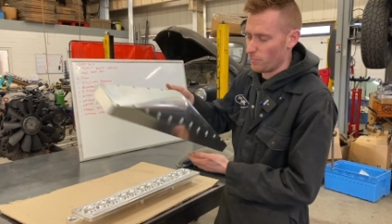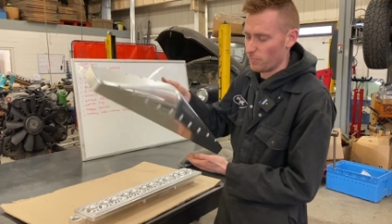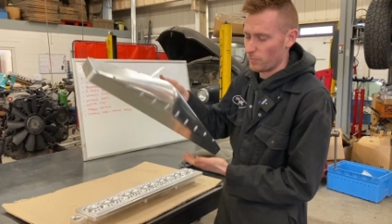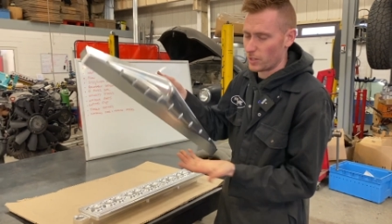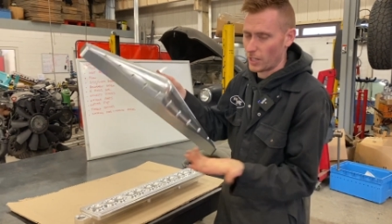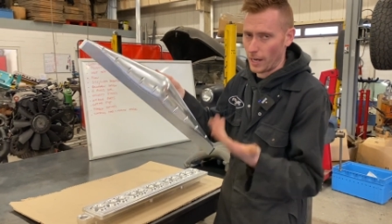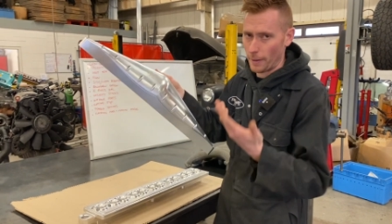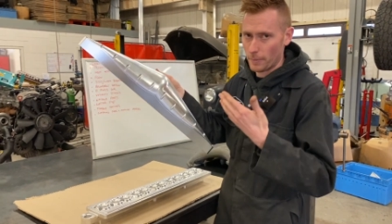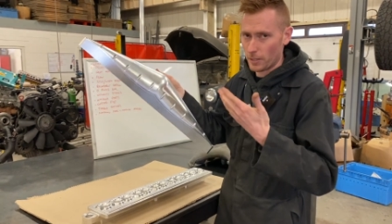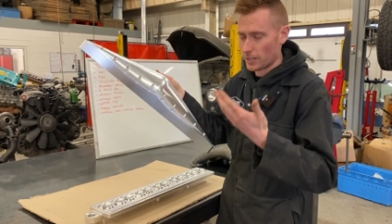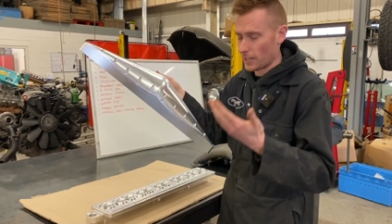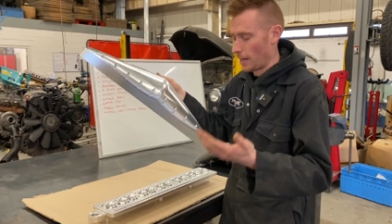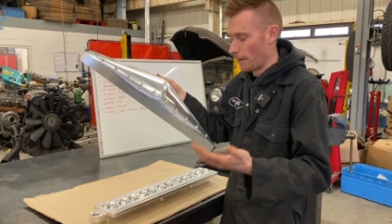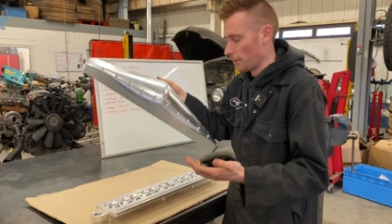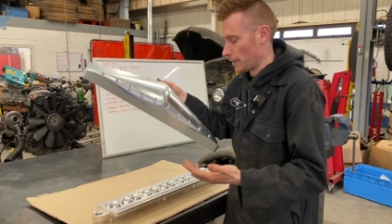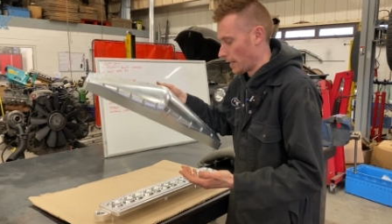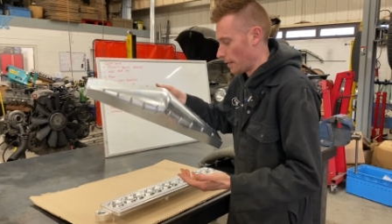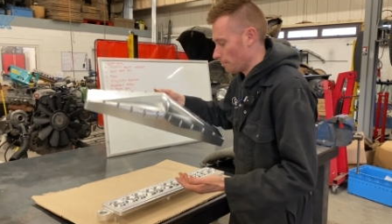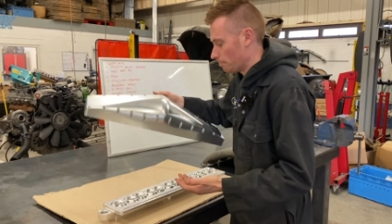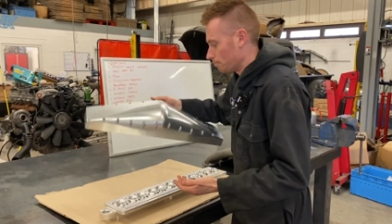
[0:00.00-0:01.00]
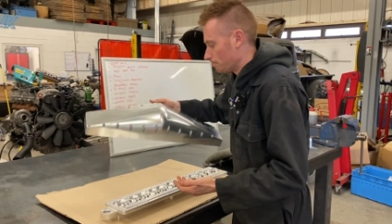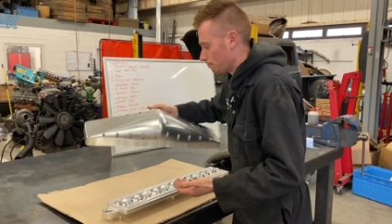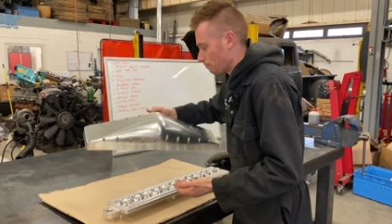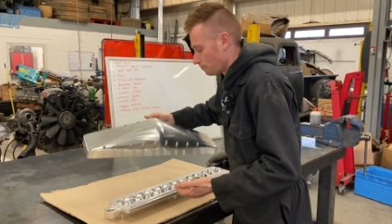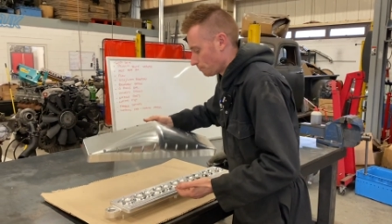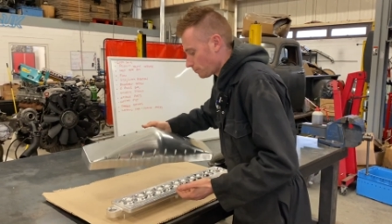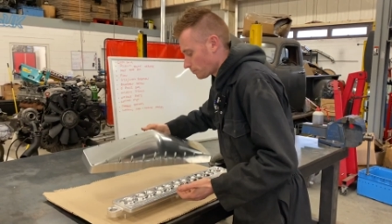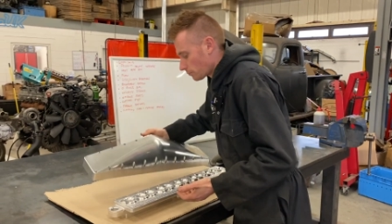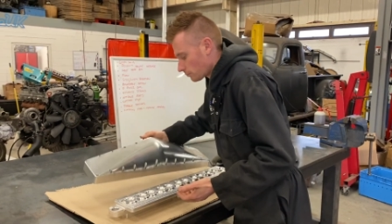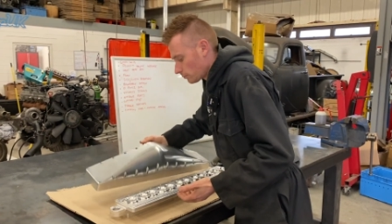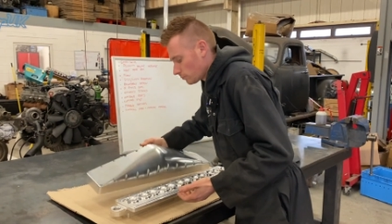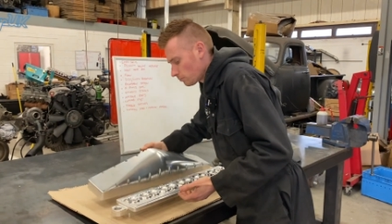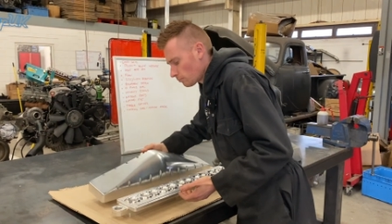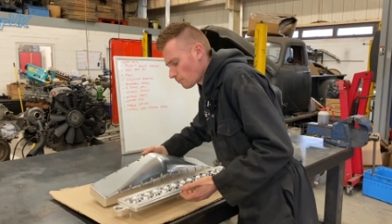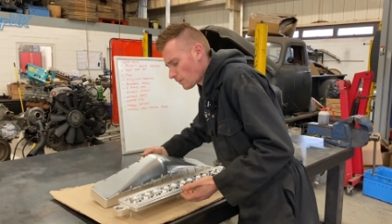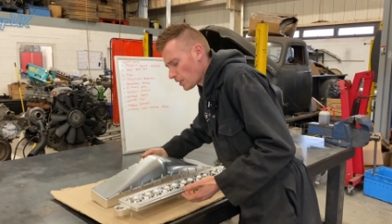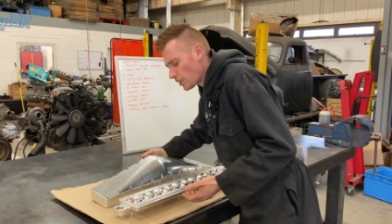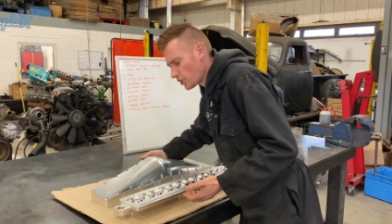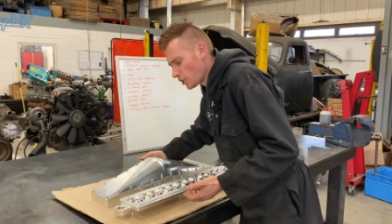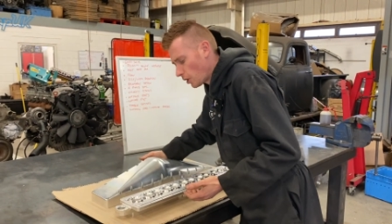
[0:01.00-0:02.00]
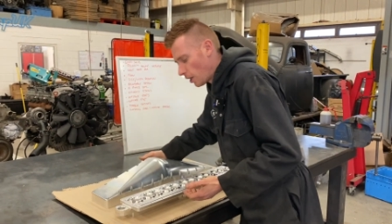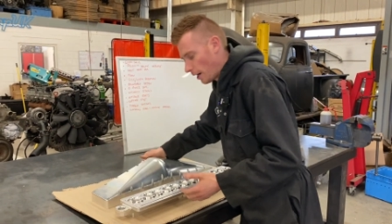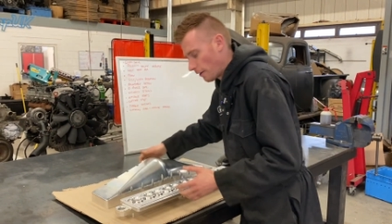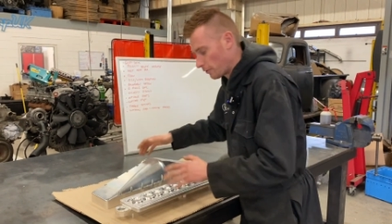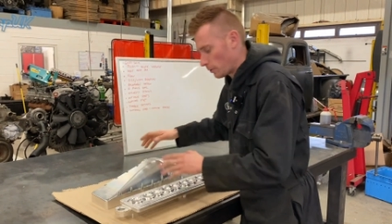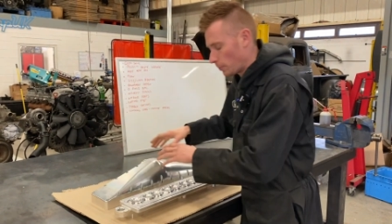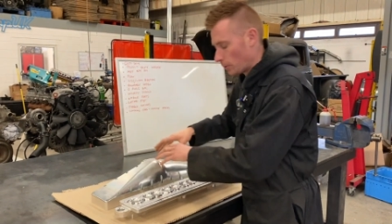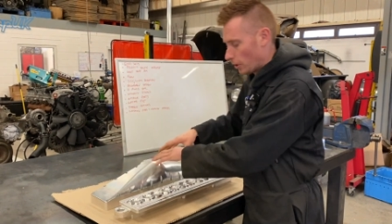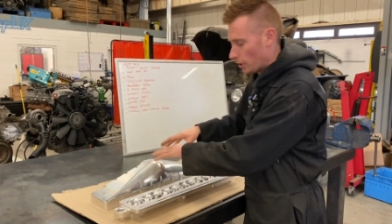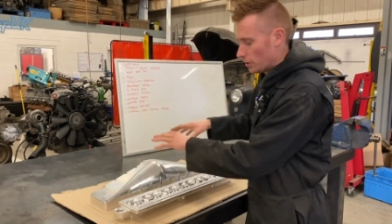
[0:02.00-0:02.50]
time and time again. You don't have to put